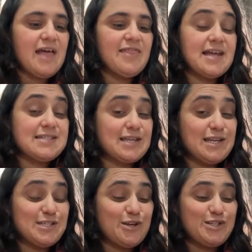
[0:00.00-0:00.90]
That's
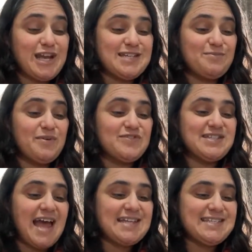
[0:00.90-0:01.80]
associated with
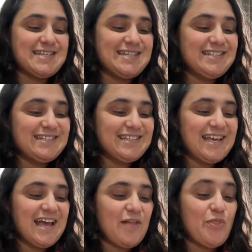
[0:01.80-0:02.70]
Saturn,
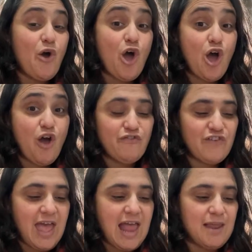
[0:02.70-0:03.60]
and the earth
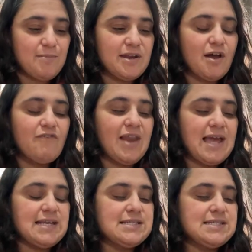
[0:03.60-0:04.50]
element of
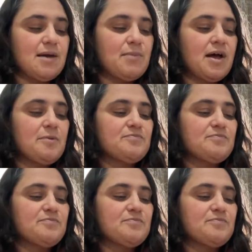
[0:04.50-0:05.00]
late summer.